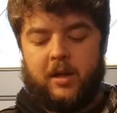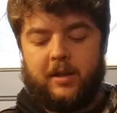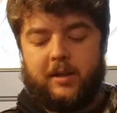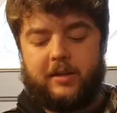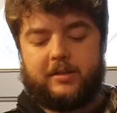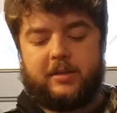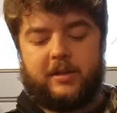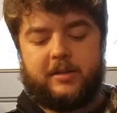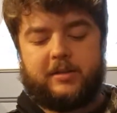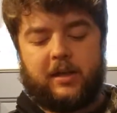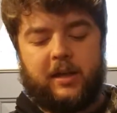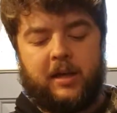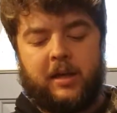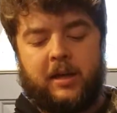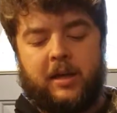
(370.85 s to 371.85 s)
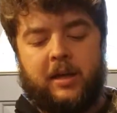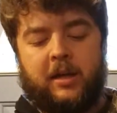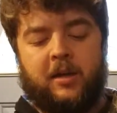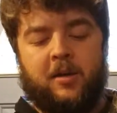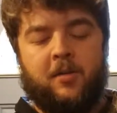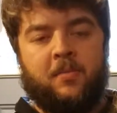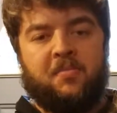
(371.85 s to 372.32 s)
This is a
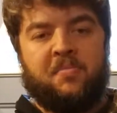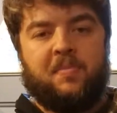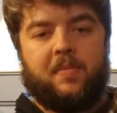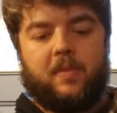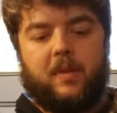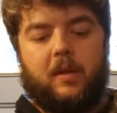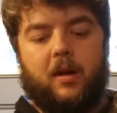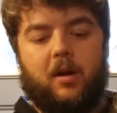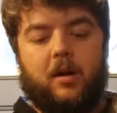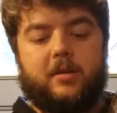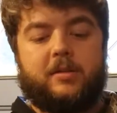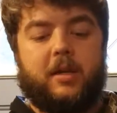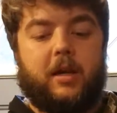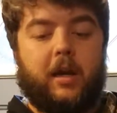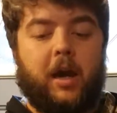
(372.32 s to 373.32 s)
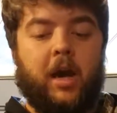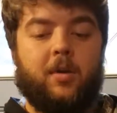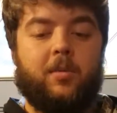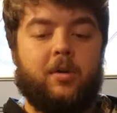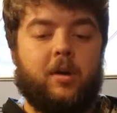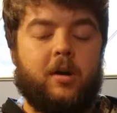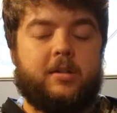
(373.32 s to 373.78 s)

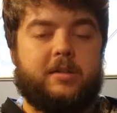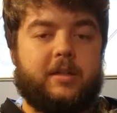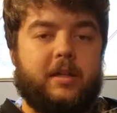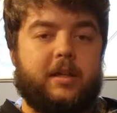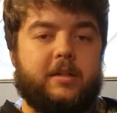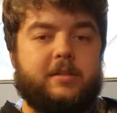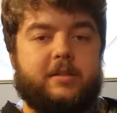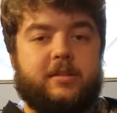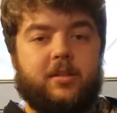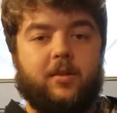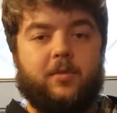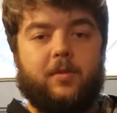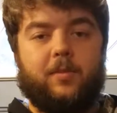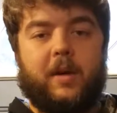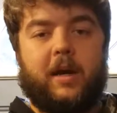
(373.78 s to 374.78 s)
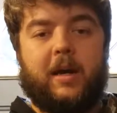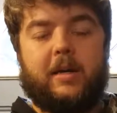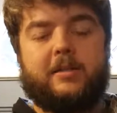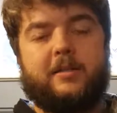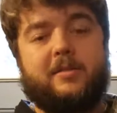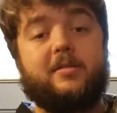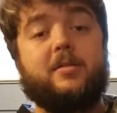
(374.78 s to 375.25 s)
Abu Garcia Silver
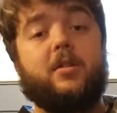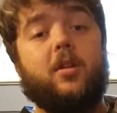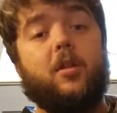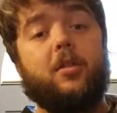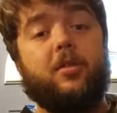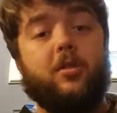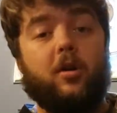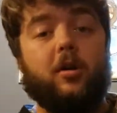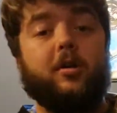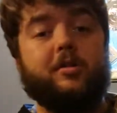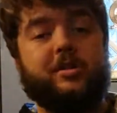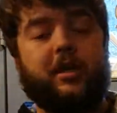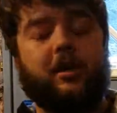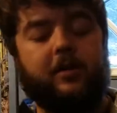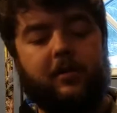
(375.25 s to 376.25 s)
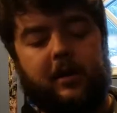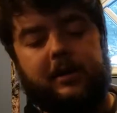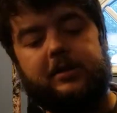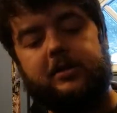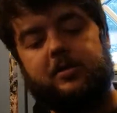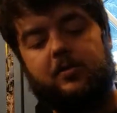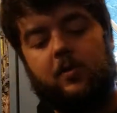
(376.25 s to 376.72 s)
Max. This is the 3rd
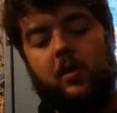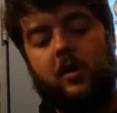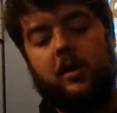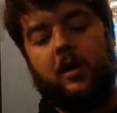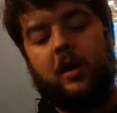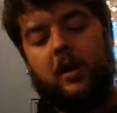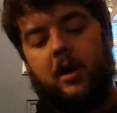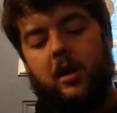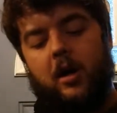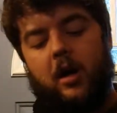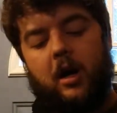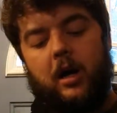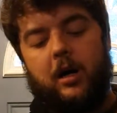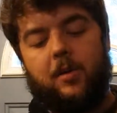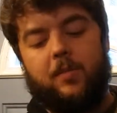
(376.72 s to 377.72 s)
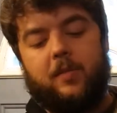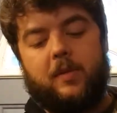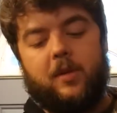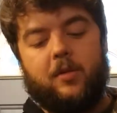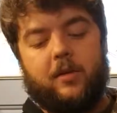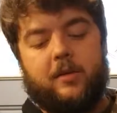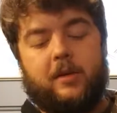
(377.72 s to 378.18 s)
generation one.
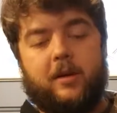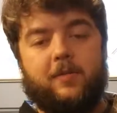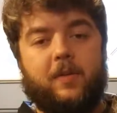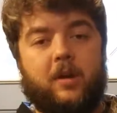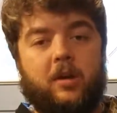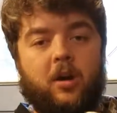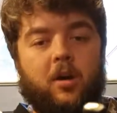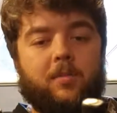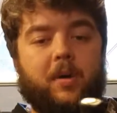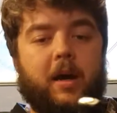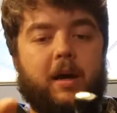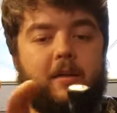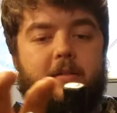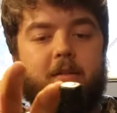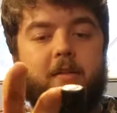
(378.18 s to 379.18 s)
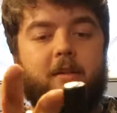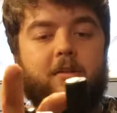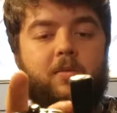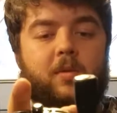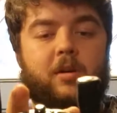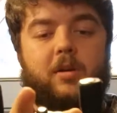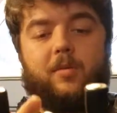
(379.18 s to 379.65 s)
They definitely compacted
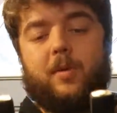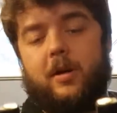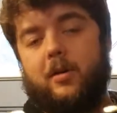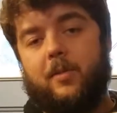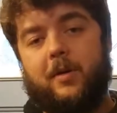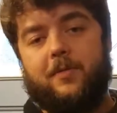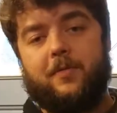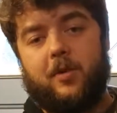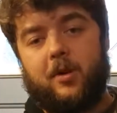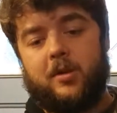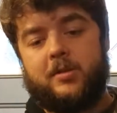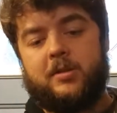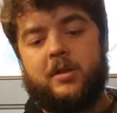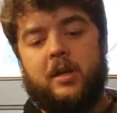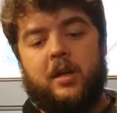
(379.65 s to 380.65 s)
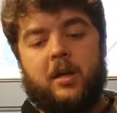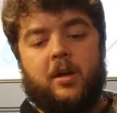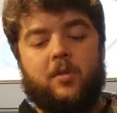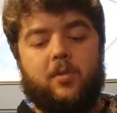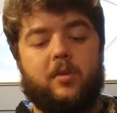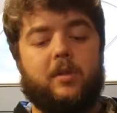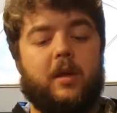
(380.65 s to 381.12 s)
this one compared to my first
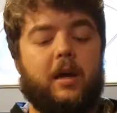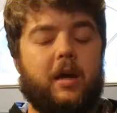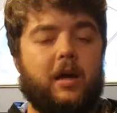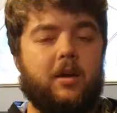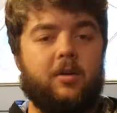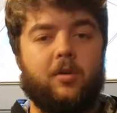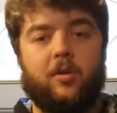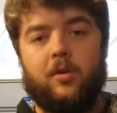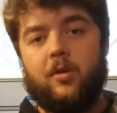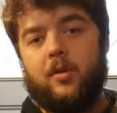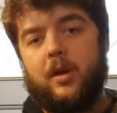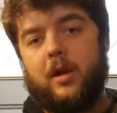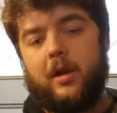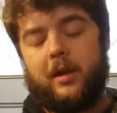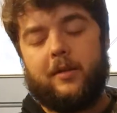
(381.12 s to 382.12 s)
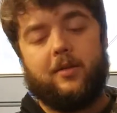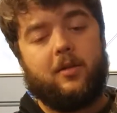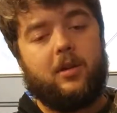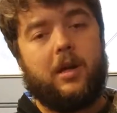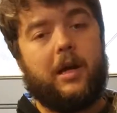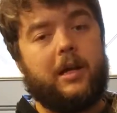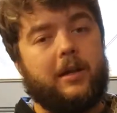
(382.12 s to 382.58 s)
with the handle, and it's a
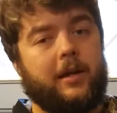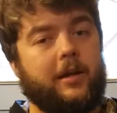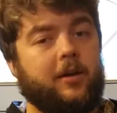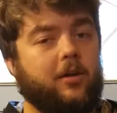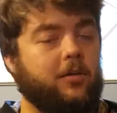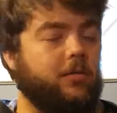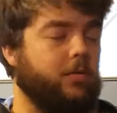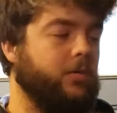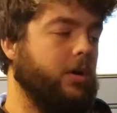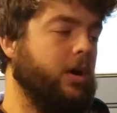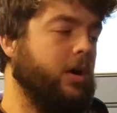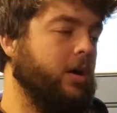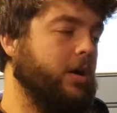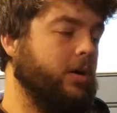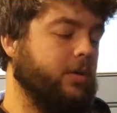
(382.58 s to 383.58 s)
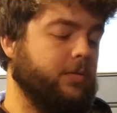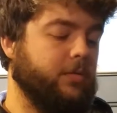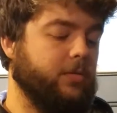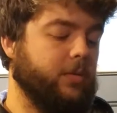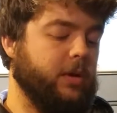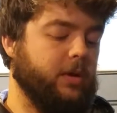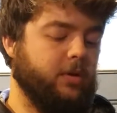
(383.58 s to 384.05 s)
lot lighter of a
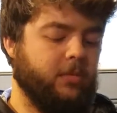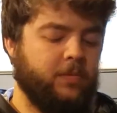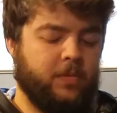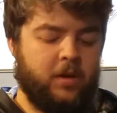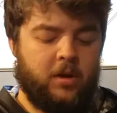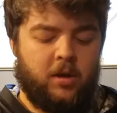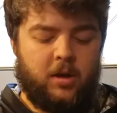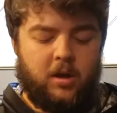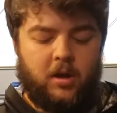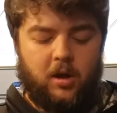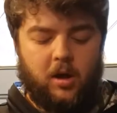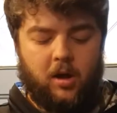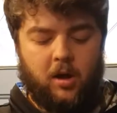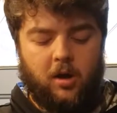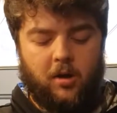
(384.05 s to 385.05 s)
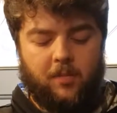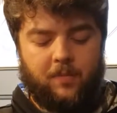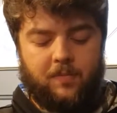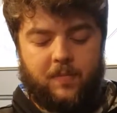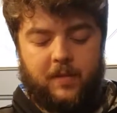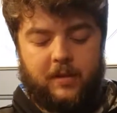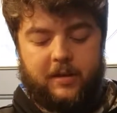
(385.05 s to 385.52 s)
reel.
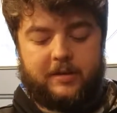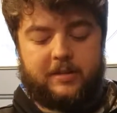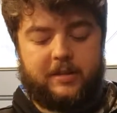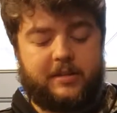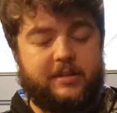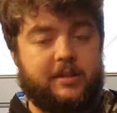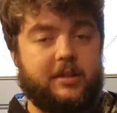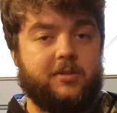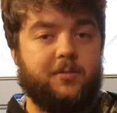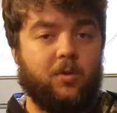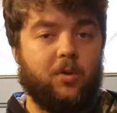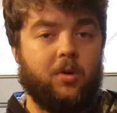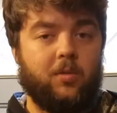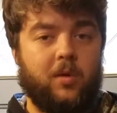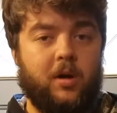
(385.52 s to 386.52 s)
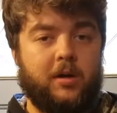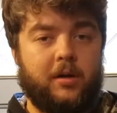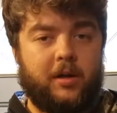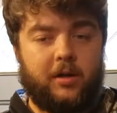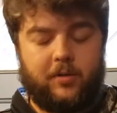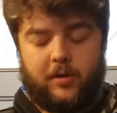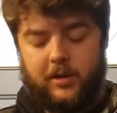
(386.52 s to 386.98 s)
This is a 6:4:1
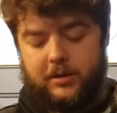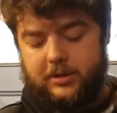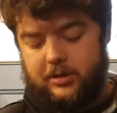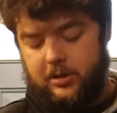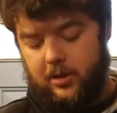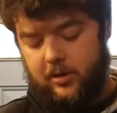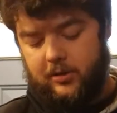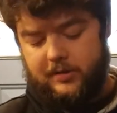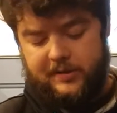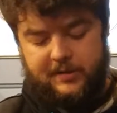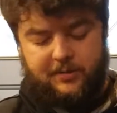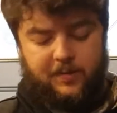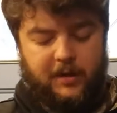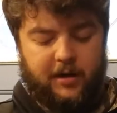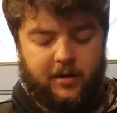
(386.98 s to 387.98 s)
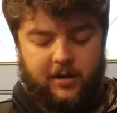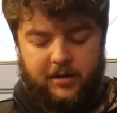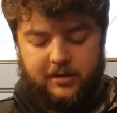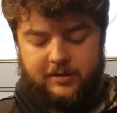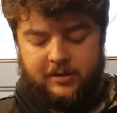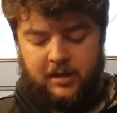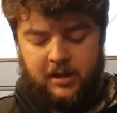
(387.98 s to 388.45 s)
gear ratio, 6
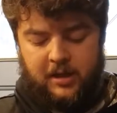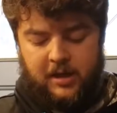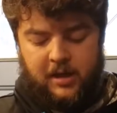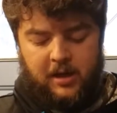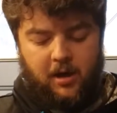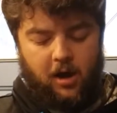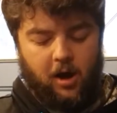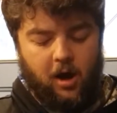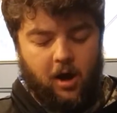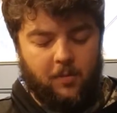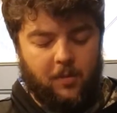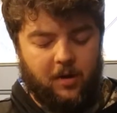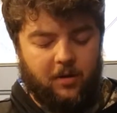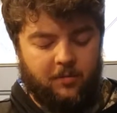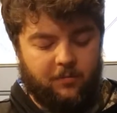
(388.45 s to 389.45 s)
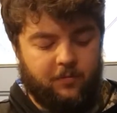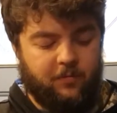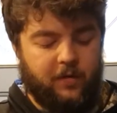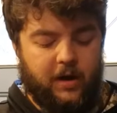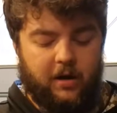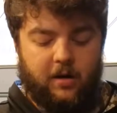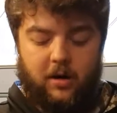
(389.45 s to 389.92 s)
bearings. A
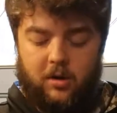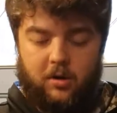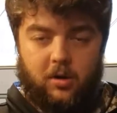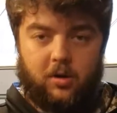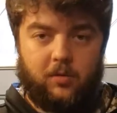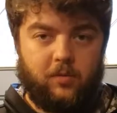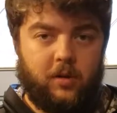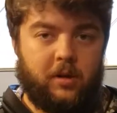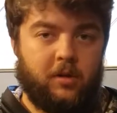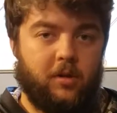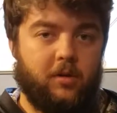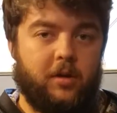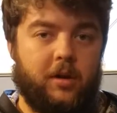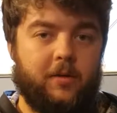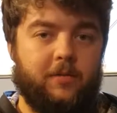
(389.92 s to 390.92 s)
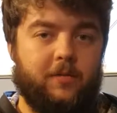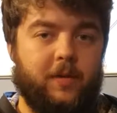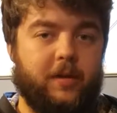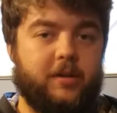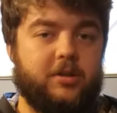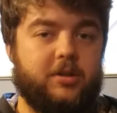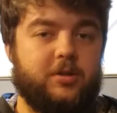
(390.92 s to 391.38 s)
very good reel,
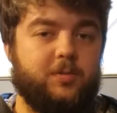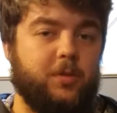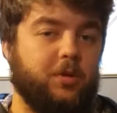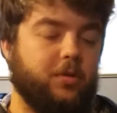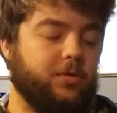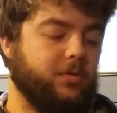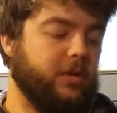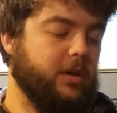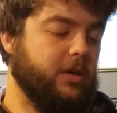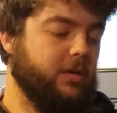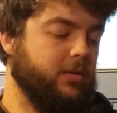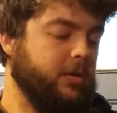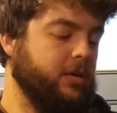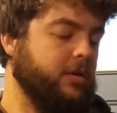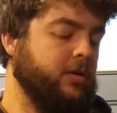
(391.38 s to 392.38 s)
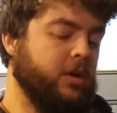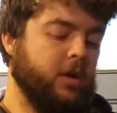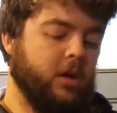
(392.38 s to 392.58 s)
very smooth reel and reel.